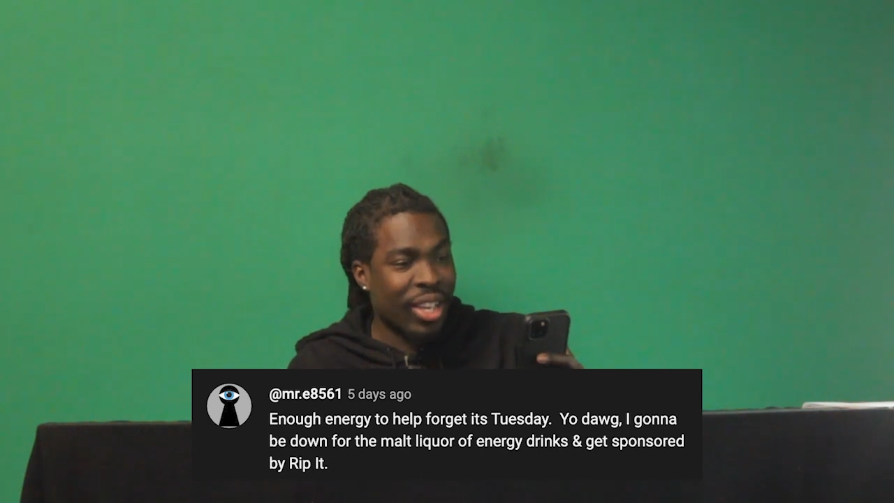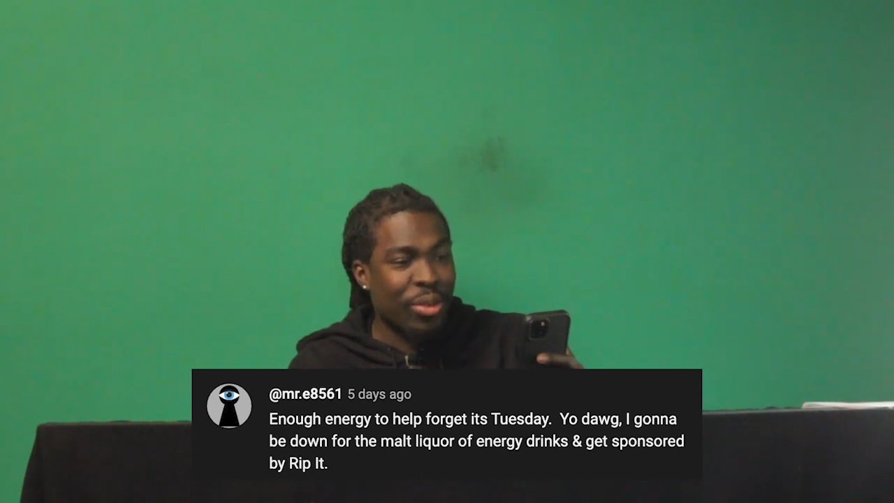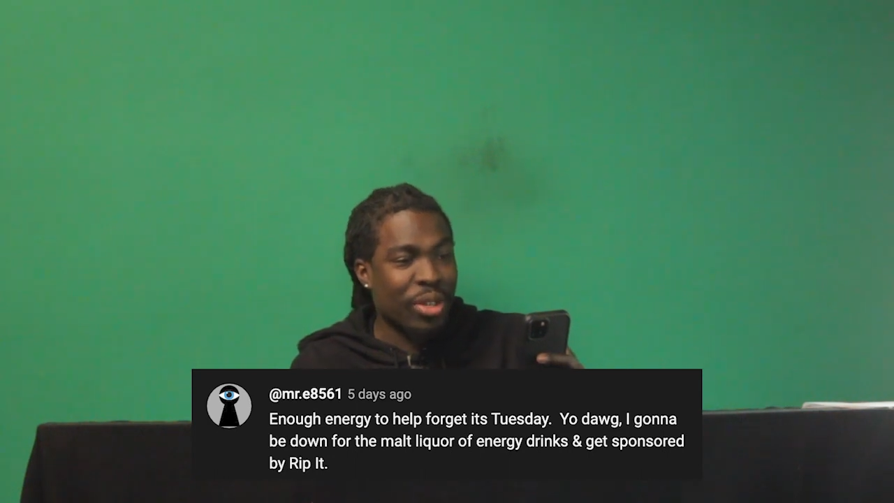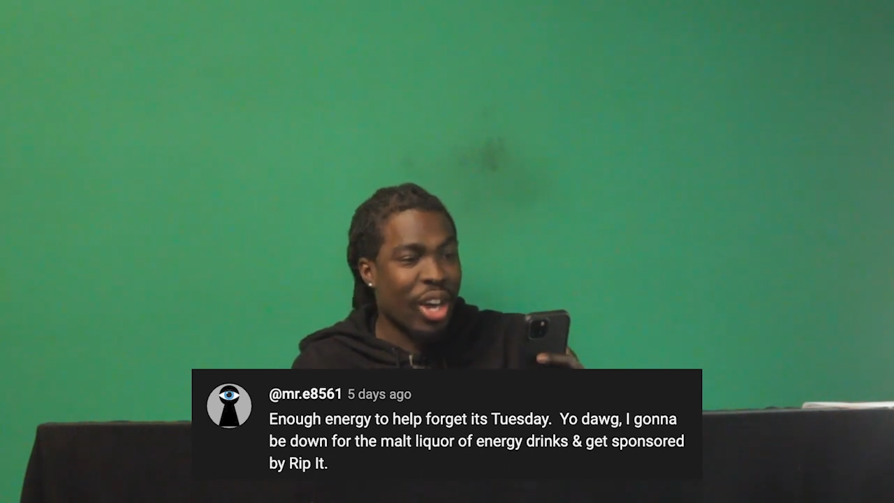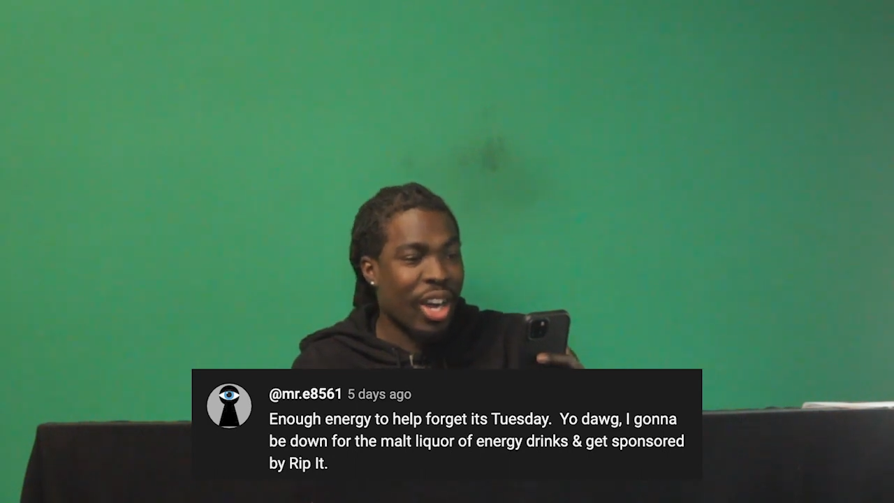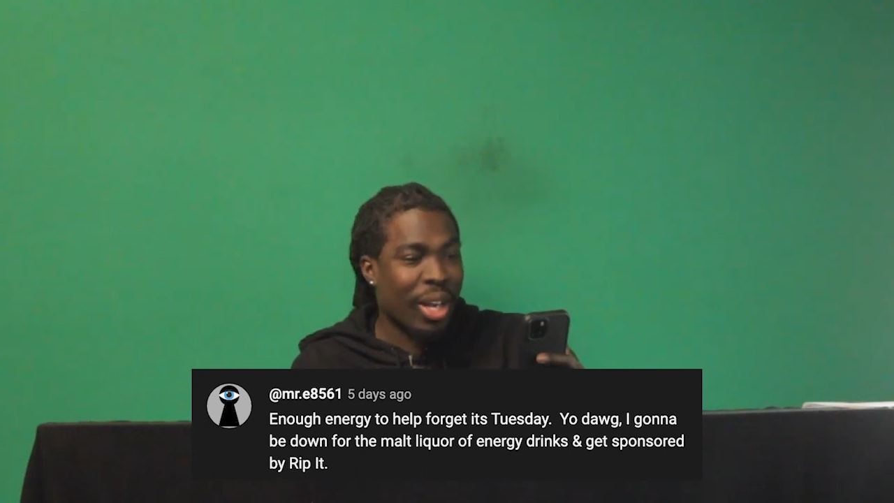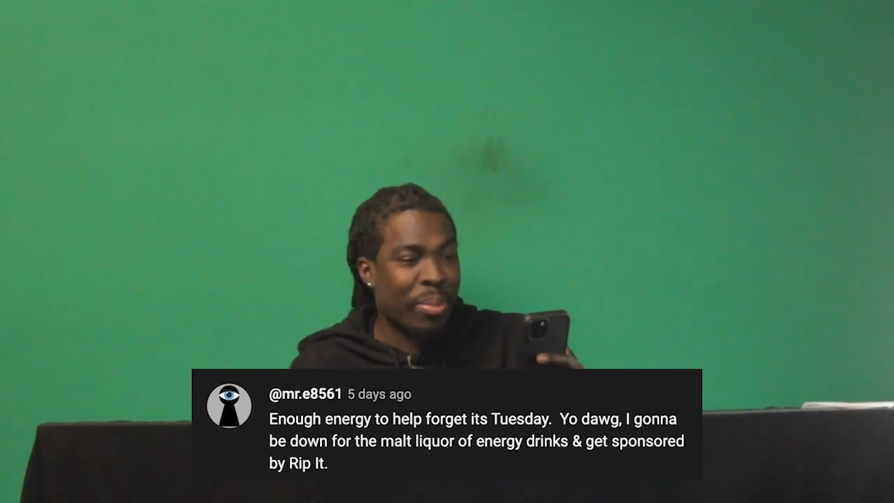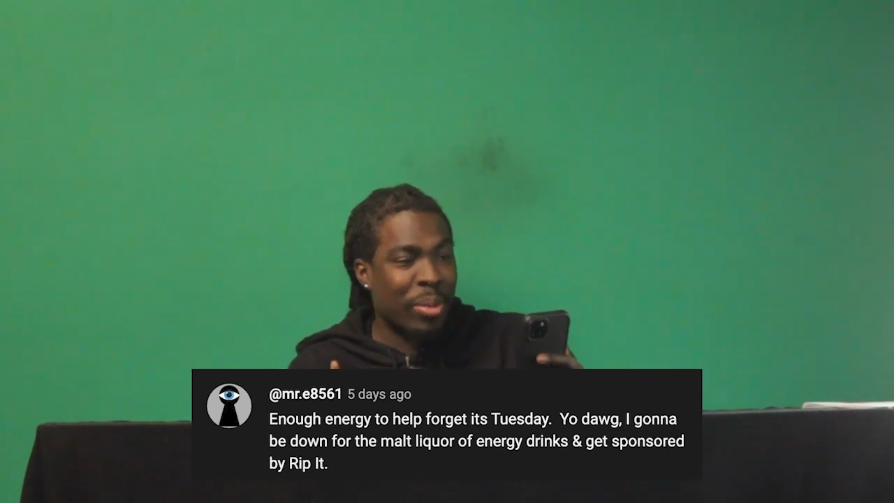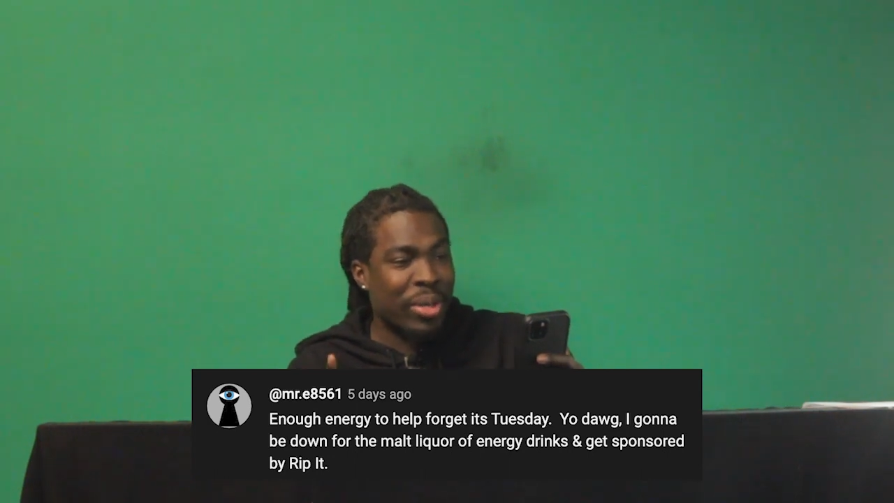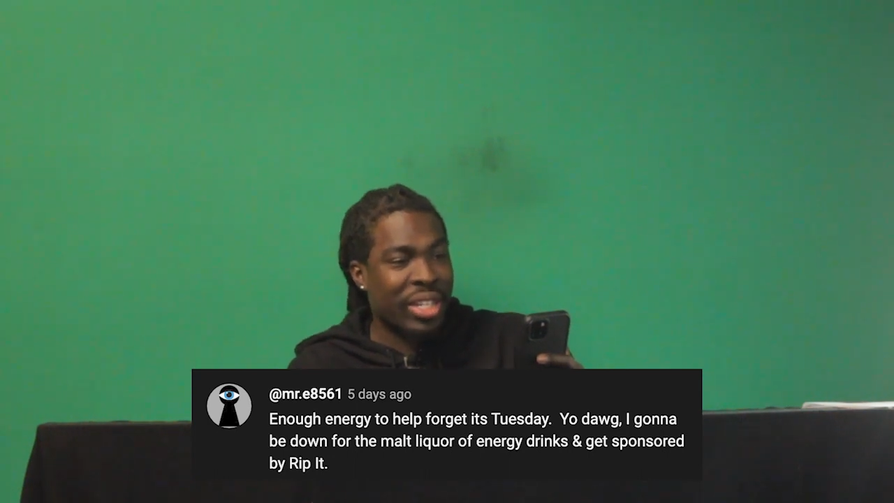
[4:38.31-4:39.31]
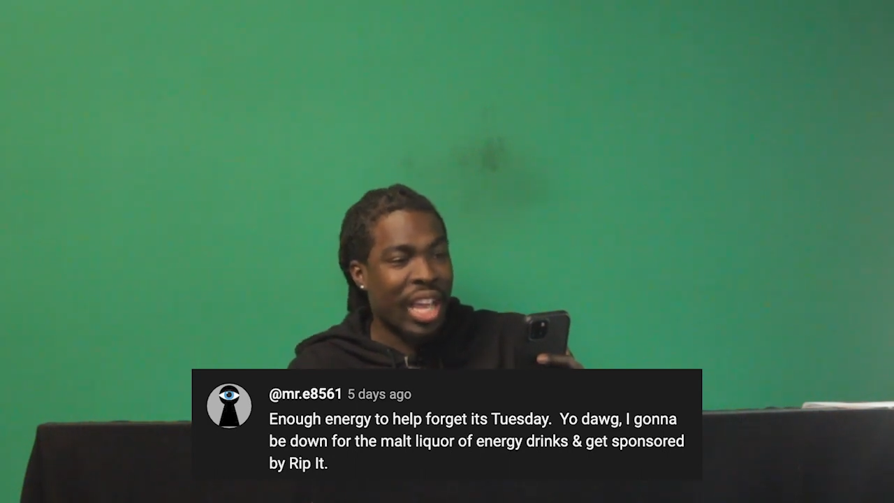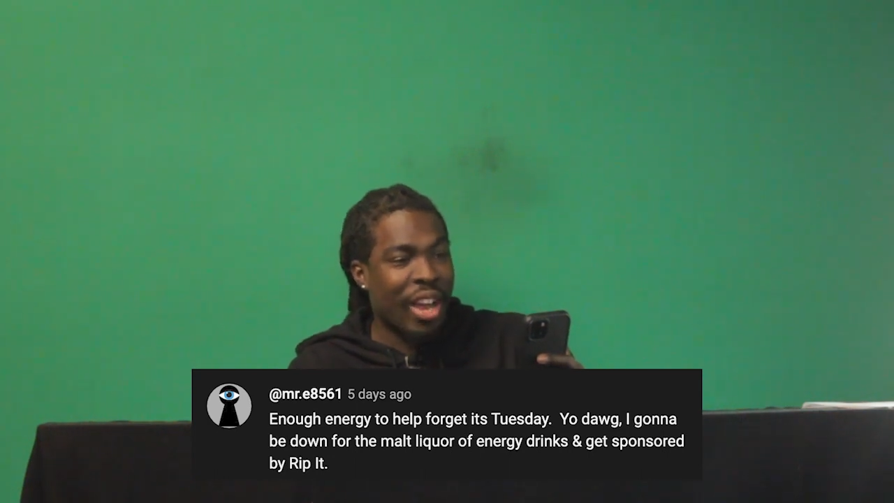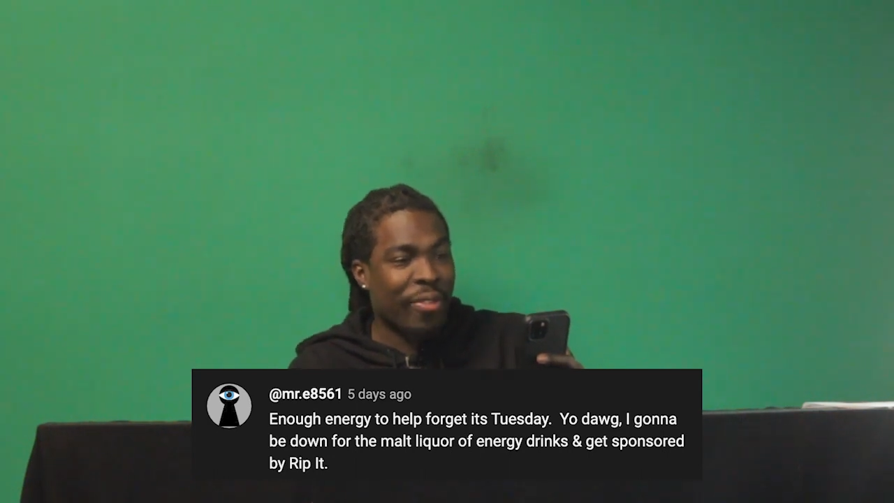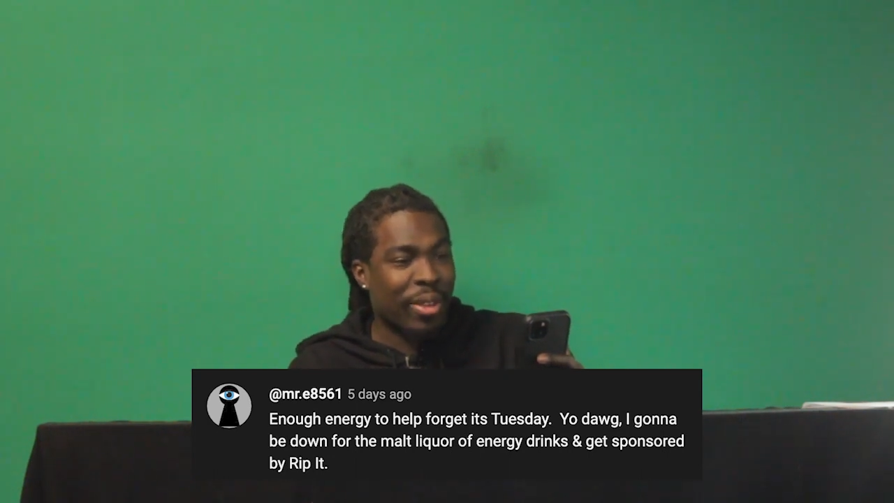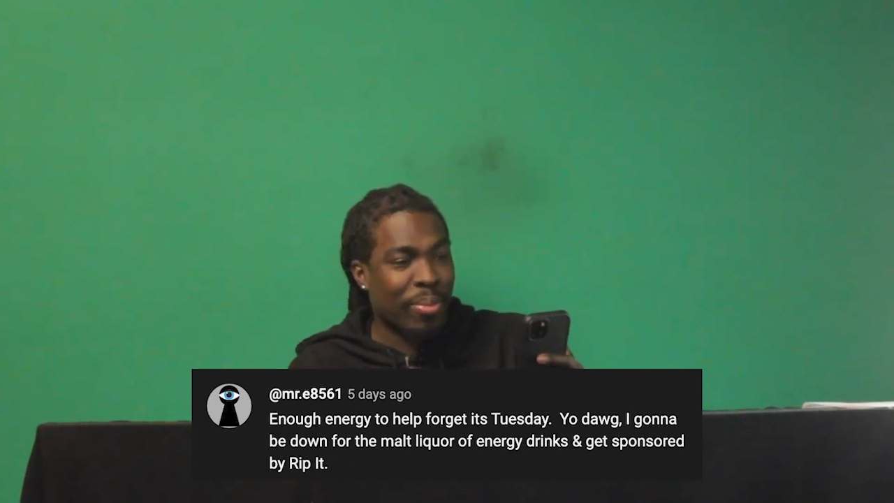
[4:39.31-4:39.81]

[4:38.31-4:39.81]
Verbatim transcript: Yo, dog, I'm gonna be down for the